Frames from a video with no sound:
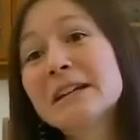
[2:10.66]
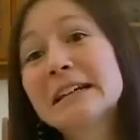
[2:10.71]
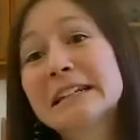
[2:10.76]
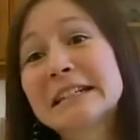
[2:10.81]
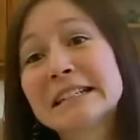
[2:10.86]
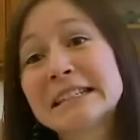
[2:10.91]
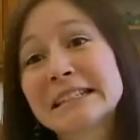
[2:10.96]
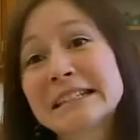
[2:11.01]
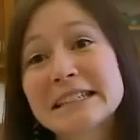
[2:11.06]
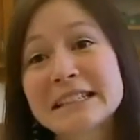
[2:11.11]
It
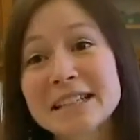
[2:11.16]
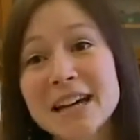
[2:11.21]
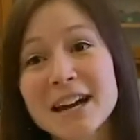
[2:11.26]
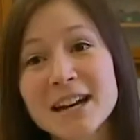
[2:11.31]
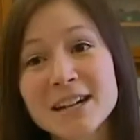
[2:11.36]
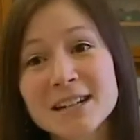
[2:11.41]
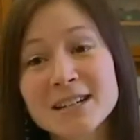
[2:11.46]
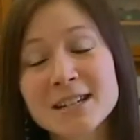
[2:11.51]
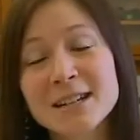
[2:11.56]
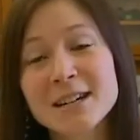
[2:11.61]
is
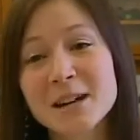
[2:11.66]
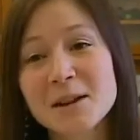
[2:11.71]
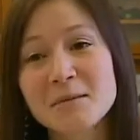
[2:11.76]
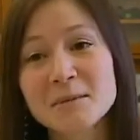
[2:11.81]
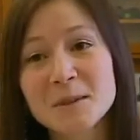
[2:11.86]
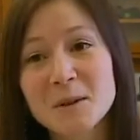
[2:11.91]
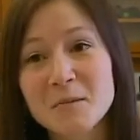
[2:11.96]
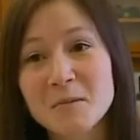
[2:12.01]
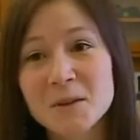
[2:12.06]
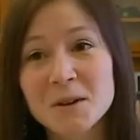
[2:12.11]
exciting to name
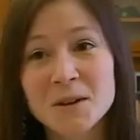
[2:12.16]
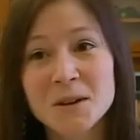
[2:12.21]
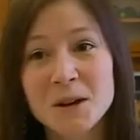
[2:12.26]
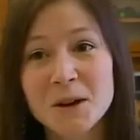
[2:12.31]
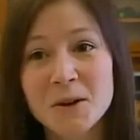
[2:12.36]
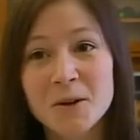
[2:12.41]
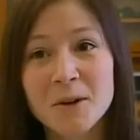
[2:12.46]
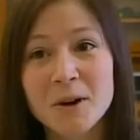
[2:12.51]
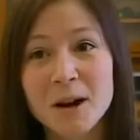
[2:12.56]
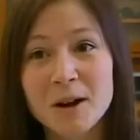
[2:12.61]
something
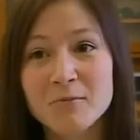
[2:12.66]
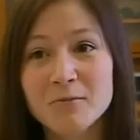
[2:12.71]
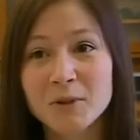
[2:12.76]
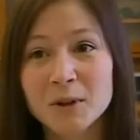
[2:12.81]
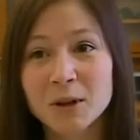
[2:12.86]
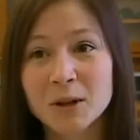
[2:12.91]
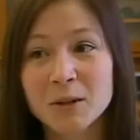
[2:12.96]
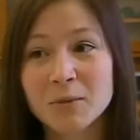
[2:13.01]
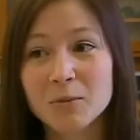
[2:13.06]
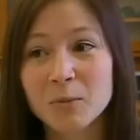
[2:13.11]
new. I'm
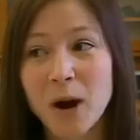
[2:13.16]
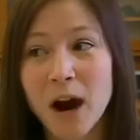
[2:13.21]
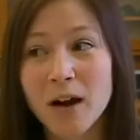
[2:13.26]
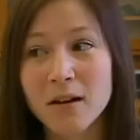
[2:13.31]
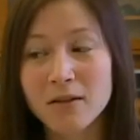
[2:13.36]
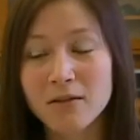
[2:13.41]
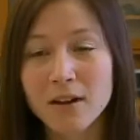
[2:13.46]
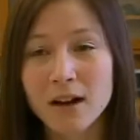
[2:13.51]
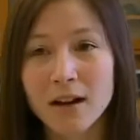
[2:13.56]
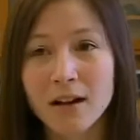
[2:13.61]
really proud
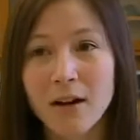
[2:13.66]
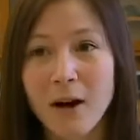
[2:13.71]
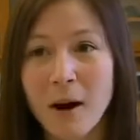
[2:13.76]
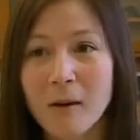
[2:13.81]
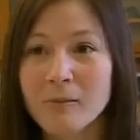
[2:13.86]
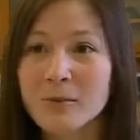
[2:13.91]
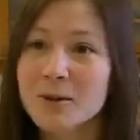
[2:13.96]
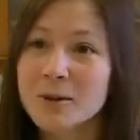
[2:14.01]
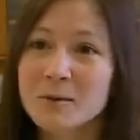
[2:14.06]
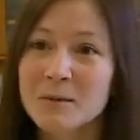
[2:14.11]
of that
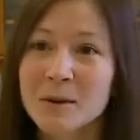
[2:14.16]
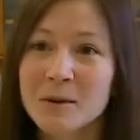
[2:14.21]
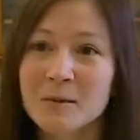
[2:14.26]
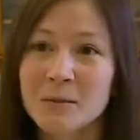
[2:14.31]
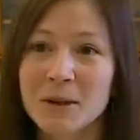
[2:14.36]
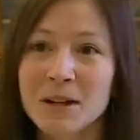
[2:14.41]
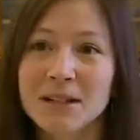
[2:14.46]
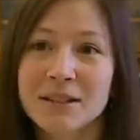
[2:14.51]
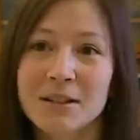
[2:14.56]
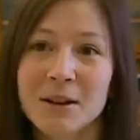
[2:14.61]
accomplishment,
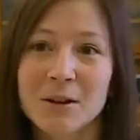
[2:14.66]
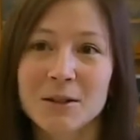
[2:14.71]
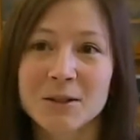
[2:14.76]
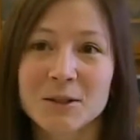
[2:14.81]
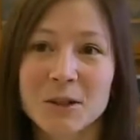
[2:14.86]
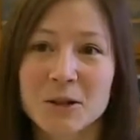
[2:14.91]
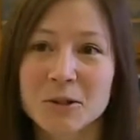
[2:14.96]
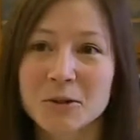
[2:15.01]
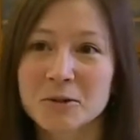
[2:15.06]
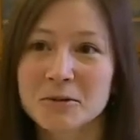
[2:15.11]
but it's
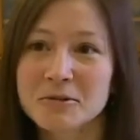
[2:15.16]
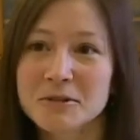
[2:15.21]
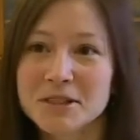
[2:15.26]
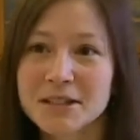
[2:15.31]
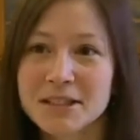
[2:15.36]
also